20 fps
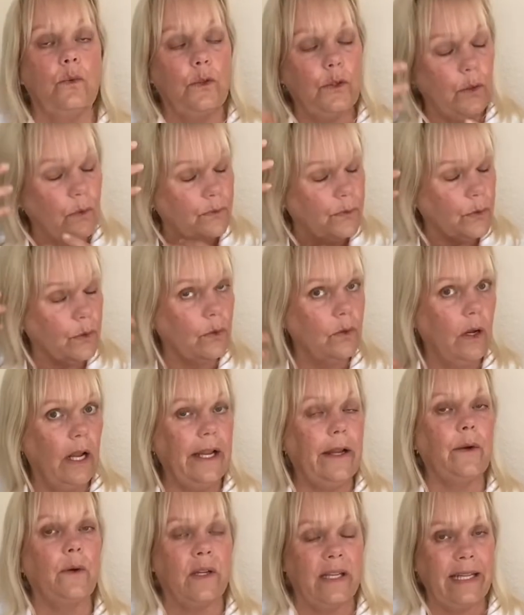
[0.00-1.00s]
for
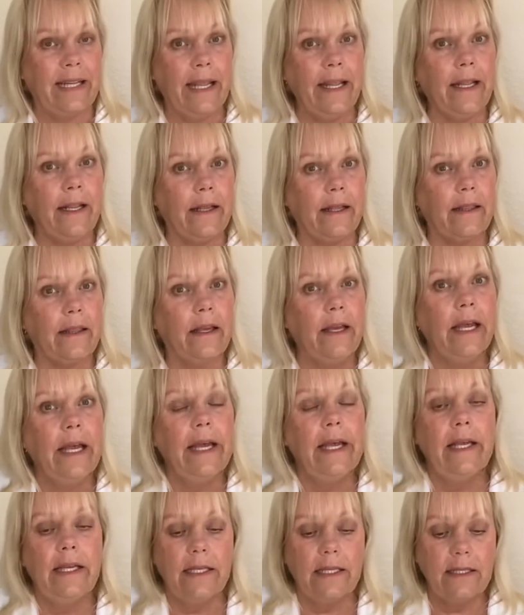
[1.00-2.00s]
hair length,
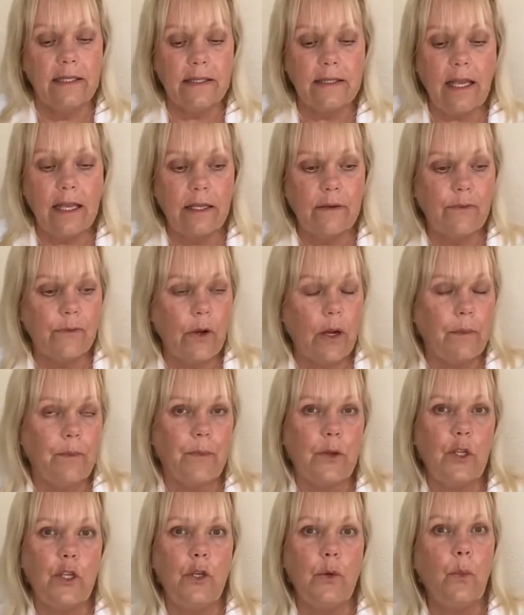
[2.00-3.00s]
it's like
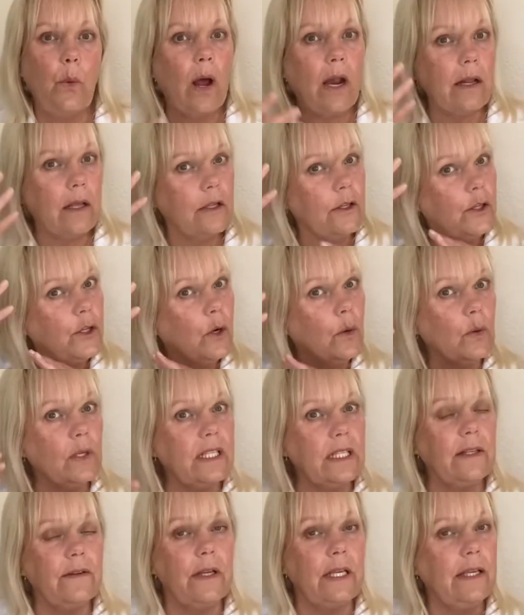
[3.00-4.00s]
from, you want to,
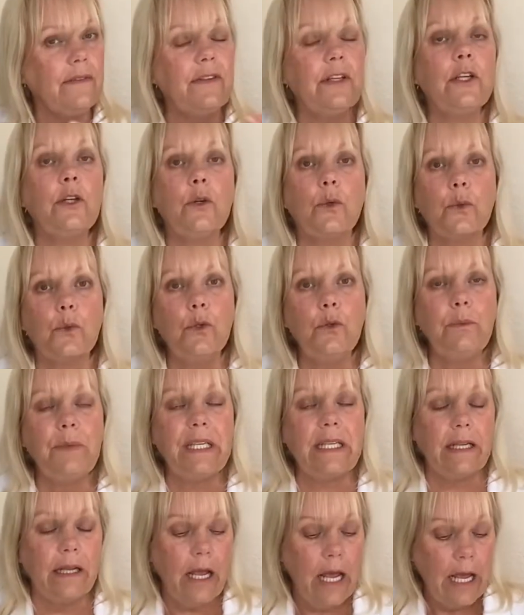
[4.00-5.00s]
even in
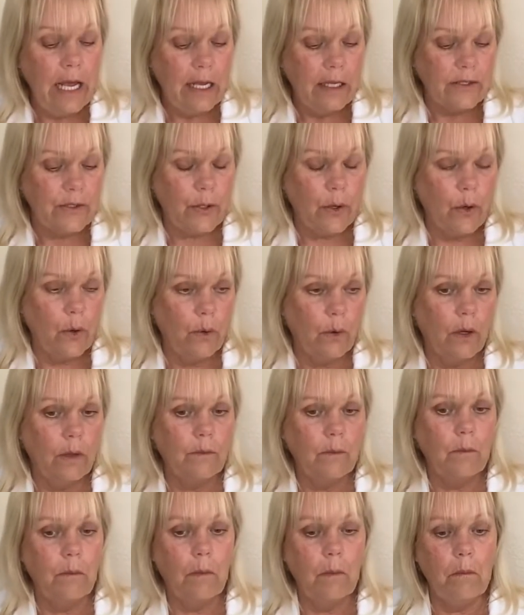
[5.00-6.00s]
grooming. So
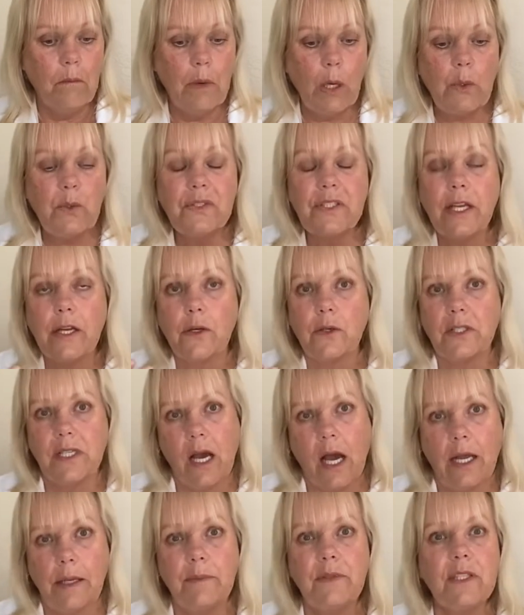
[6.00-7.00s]
most hair
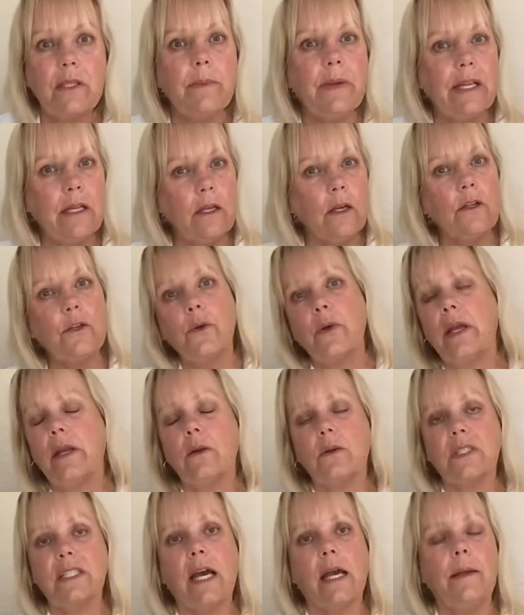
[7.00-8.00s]
types, depending on your hair
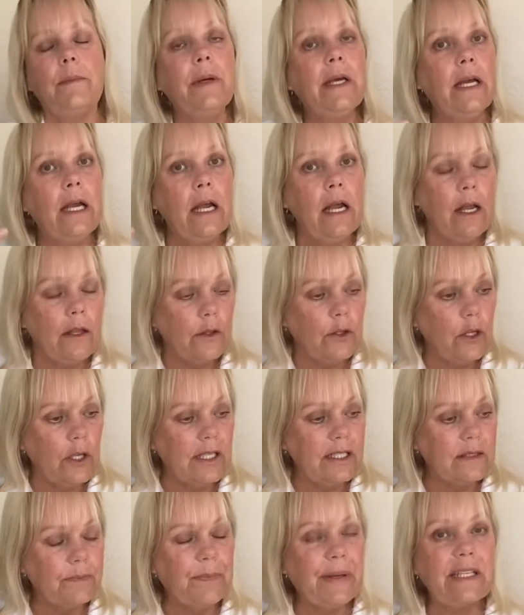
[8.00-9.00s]
type,
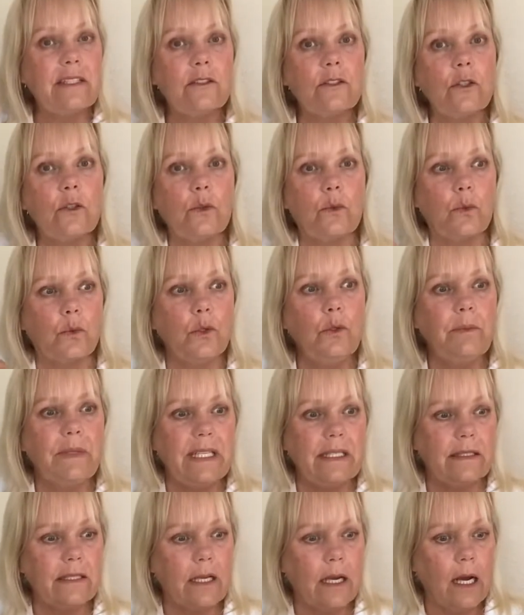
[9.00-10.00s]
it's best to groom
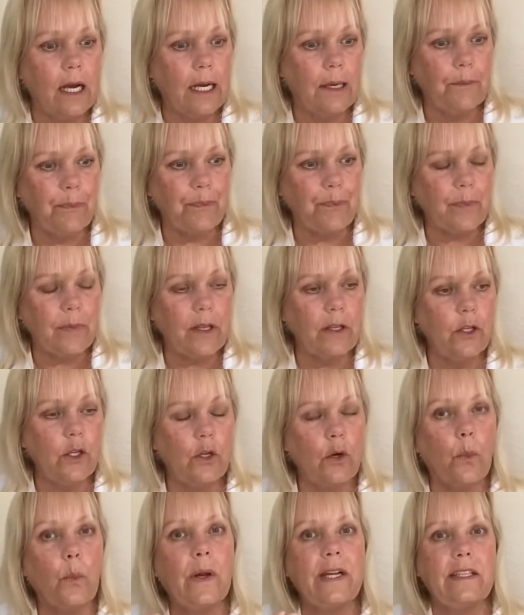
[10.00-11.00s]
it,
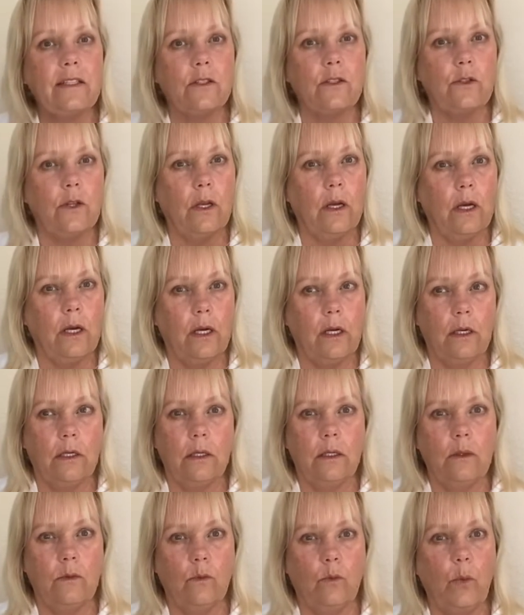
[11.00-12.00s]
when
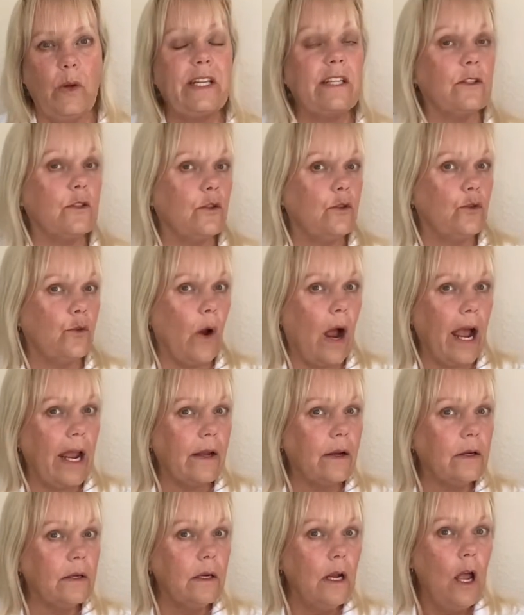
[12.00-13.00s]
it's
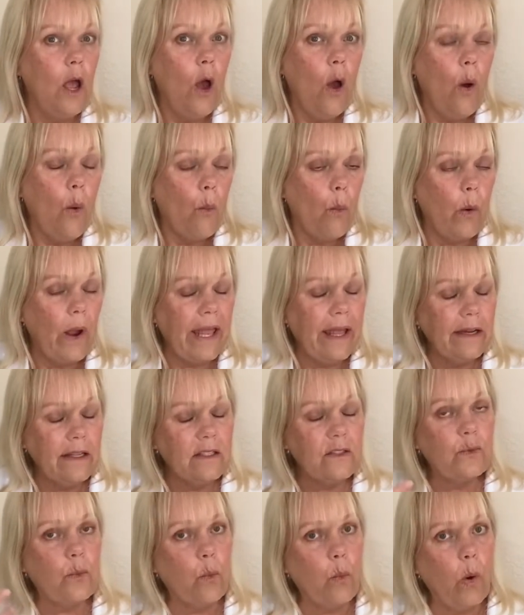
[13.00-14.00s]
drier. When
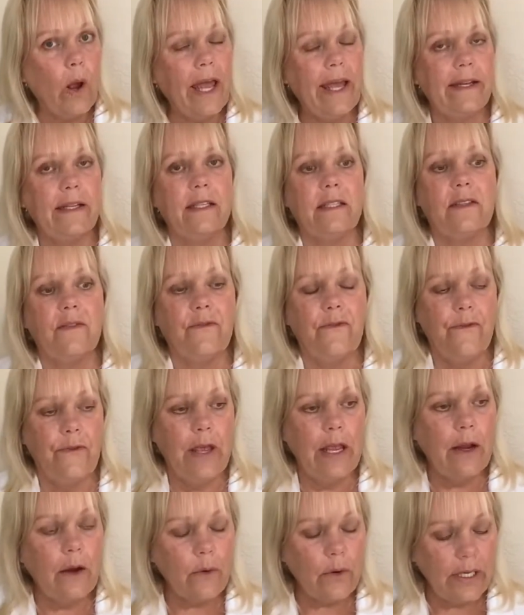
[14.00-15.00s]
it's wet, it's
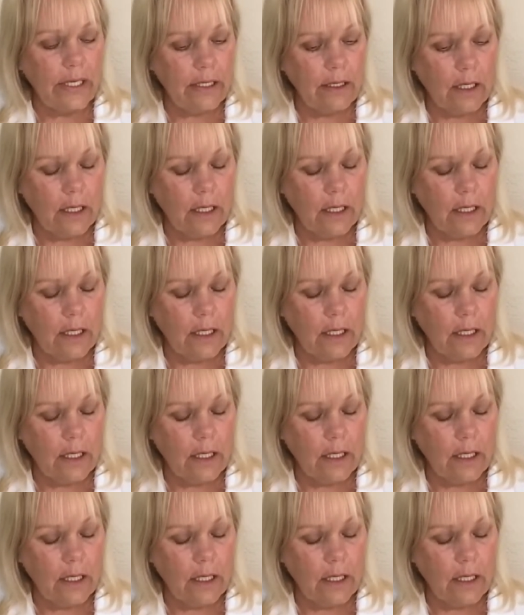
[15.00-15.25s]
very,